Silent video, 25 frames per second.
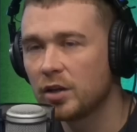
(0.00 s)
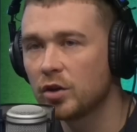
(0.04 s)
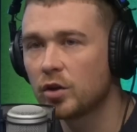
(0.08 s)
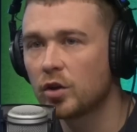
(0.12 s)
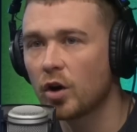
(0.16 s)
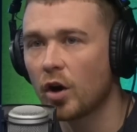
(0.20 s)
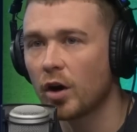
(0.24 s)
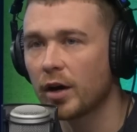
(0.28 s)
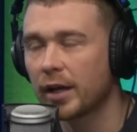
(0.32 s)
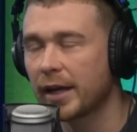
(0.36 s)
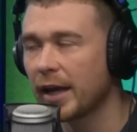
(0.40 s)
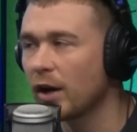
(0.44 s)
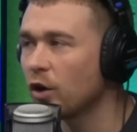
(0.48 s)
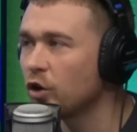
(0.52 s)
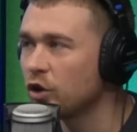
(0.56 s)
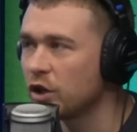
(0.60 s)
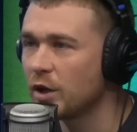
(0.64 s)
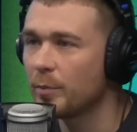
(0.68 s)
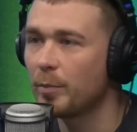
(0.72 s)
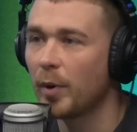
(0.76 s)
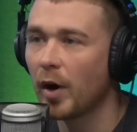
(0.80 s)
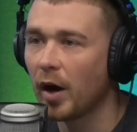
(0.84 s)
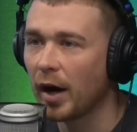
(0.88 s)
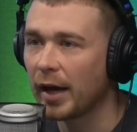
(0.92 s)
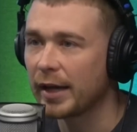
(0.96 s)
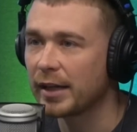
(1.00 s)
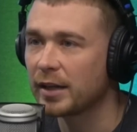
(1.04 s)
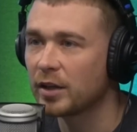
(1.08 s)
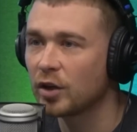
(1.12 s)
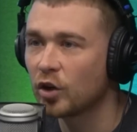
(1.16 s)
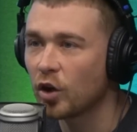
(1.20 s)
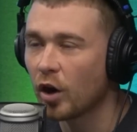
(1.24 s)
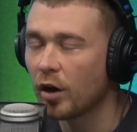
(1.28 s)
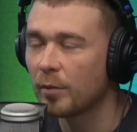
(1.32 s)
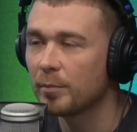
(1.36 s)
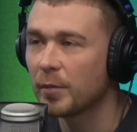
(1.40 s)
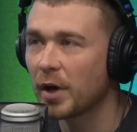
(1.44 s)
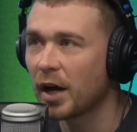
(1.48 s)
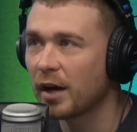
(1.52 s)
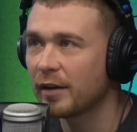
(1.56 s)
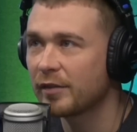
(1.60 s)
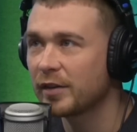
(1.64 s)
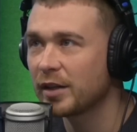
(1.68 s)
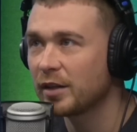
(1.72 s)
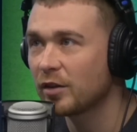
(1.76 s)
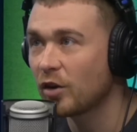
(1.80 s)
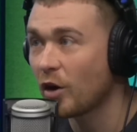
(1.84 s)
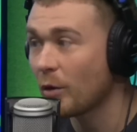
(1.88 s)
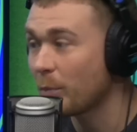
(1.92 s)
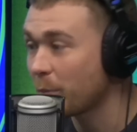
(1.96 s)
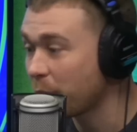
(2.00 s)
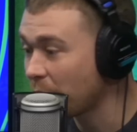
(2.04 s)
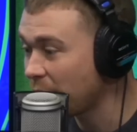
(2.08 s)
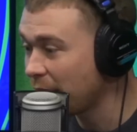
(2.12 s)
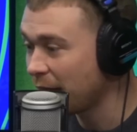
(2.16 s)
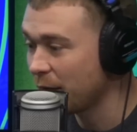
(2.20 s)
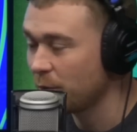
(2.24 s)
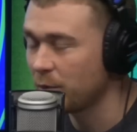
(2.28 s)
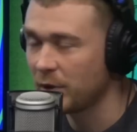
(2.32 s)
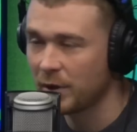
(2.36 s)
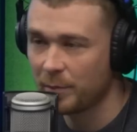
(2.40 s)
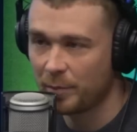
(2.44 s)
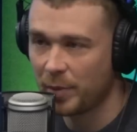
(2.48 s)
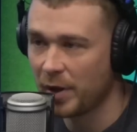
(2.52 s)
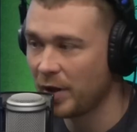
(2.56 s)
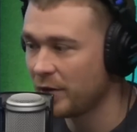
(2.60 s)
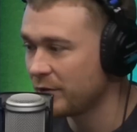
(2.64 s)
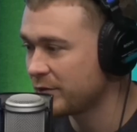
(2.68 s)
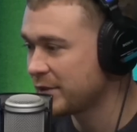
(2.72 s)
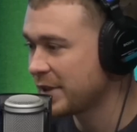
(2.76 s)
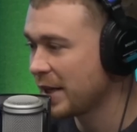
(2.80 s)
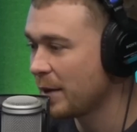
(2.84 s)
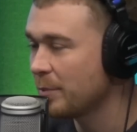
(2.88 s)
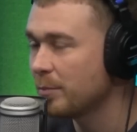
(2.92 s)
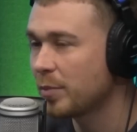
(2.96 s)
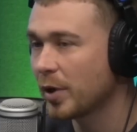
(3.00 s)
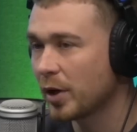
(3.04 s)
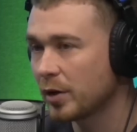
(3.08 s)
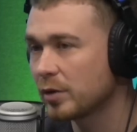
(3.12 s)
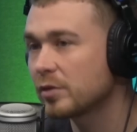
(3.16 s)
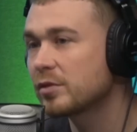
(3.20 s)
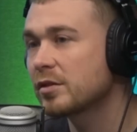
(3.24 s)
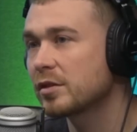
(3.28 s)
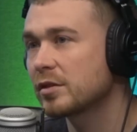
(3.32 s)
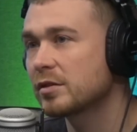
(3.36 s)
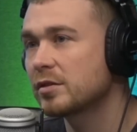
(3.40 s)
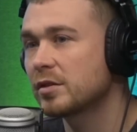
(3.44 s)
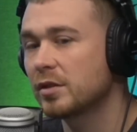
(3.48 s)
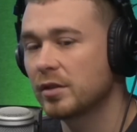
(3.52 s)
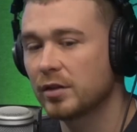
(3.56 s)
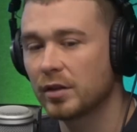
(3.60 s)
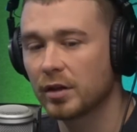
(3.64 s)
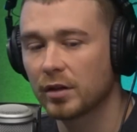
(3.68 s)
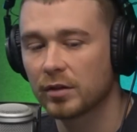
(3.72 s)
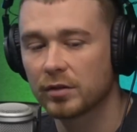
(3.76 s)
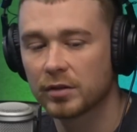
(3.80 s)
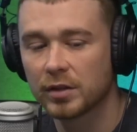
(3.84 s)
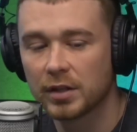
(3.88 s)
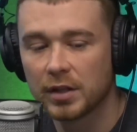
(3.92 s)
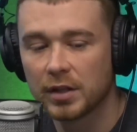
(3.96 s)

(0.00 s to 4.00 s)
got to get on your bike. I think you got to play with a bit of tempo to you.